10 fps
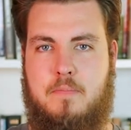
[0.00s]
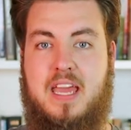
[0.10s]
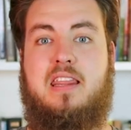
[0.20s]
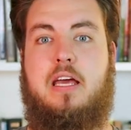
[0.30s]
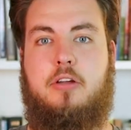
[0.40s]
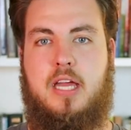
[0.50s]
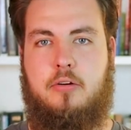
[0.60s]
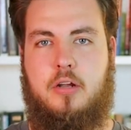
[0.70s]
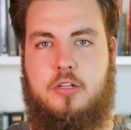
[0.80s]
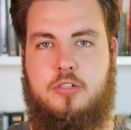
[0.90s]
make their
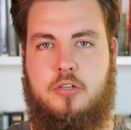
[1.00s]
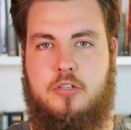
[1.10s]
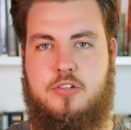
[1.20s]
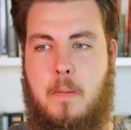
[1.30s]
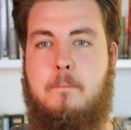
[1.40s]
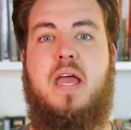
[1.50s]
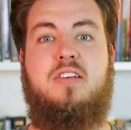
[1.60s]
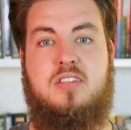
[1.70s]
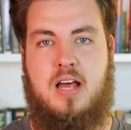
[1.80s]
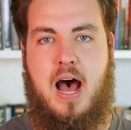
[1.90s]
characters
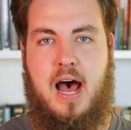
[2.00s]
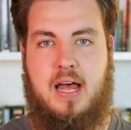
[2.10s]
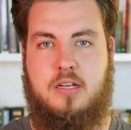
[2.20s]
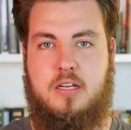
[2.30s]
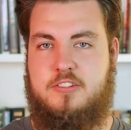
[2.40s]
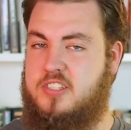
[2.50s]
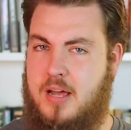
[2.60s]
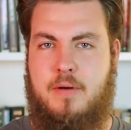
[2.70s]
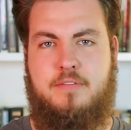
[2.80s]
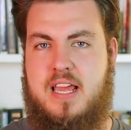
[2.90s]
based on
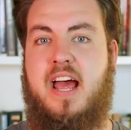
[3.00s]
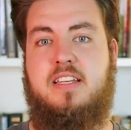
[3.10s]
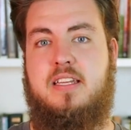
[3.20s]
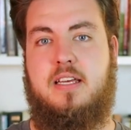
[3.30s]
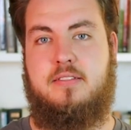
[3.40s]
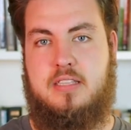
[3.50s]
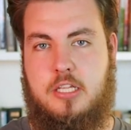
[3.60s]
some of the ideas